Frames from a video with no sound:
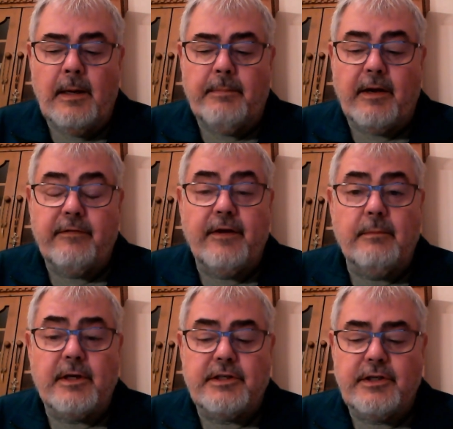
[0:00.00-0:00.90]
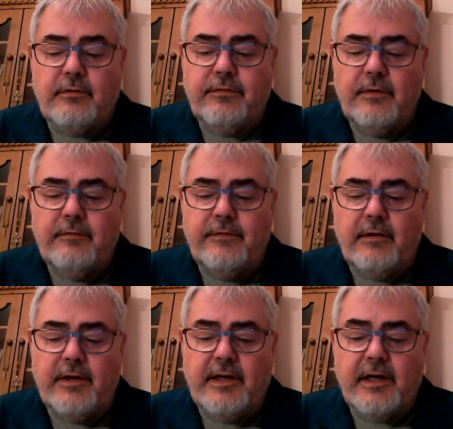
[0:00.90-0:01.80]
But I found myself
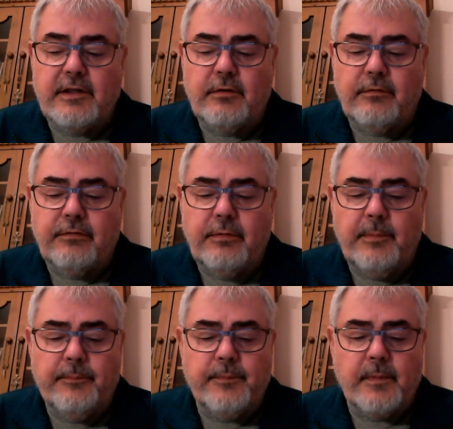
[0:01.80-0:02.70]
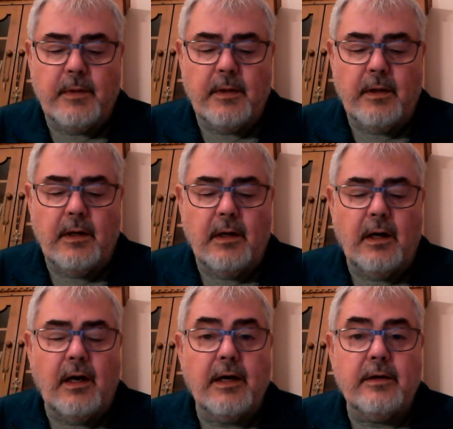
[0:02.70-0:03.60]
very cut off.
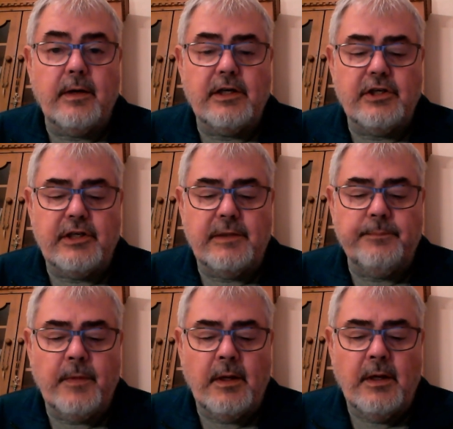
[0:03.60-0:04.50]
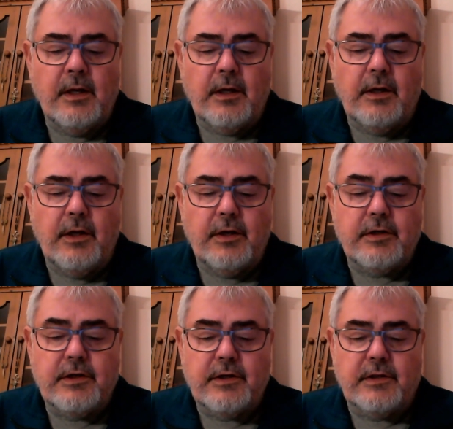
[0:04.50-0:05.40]
I gradually learnt
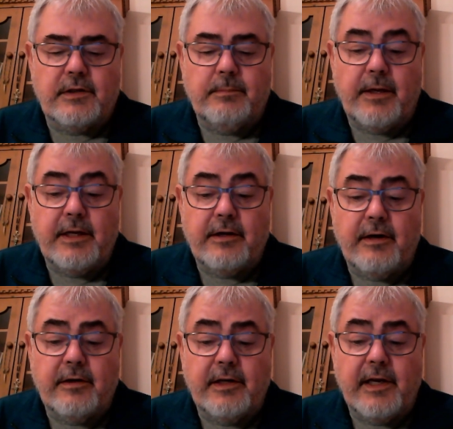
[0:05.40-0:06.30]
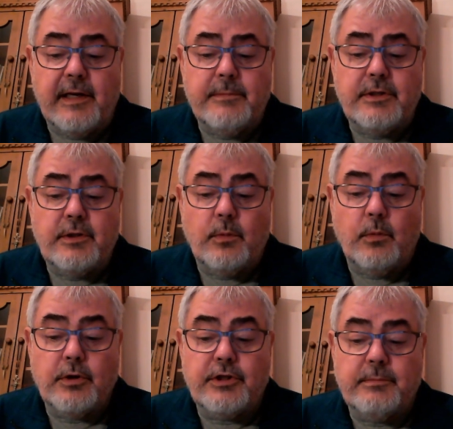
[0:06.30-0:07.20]
the playground games,
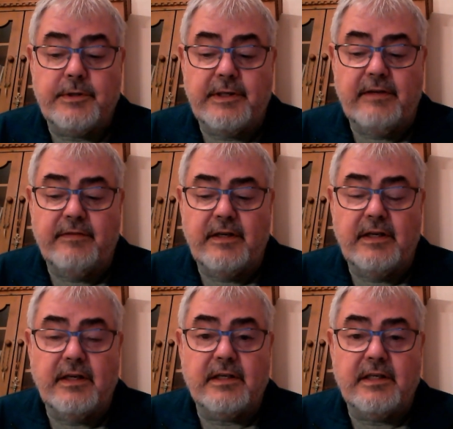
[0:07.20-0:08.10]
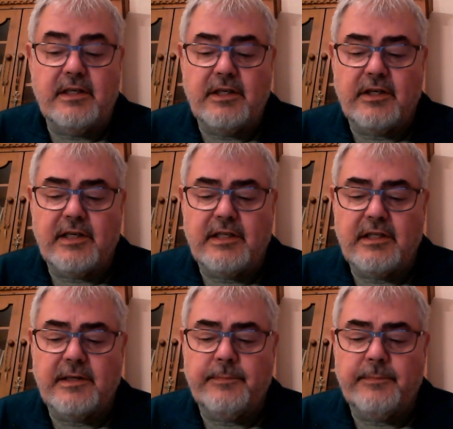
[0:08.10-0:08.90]
watched some TV and integrated,